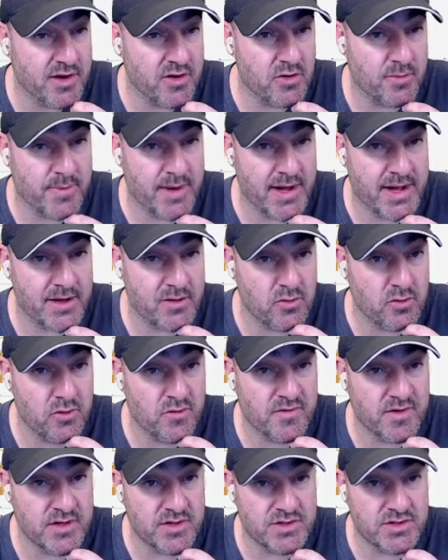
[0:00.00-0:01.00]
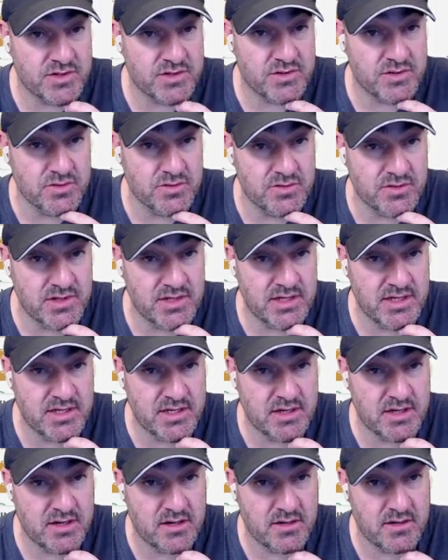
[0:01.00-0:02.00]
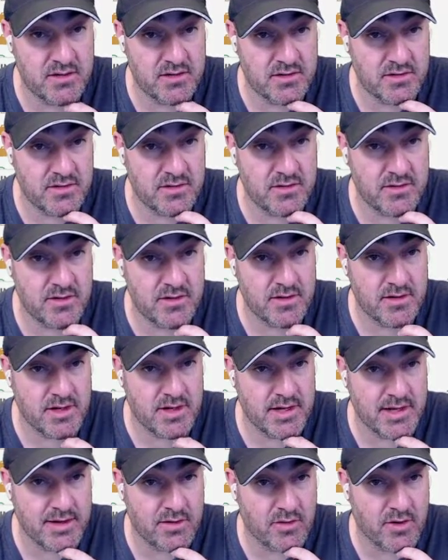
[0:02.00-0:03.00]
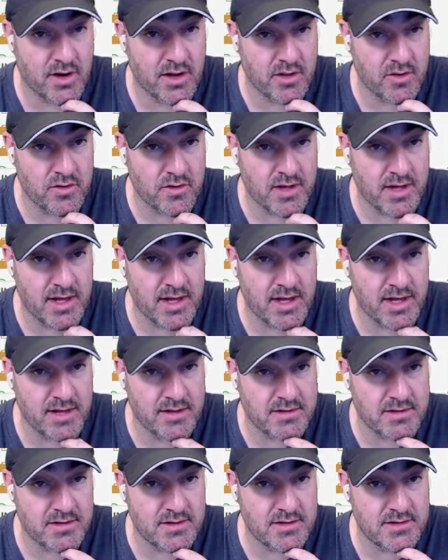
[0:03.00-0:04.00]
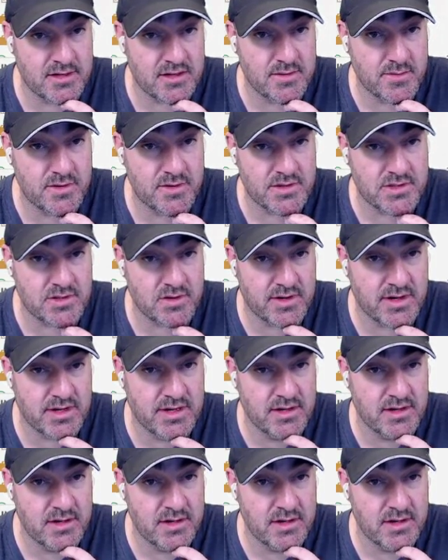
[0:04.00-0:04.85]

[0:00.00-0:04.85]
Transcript: go back over to here, or I look at terminal, sorry,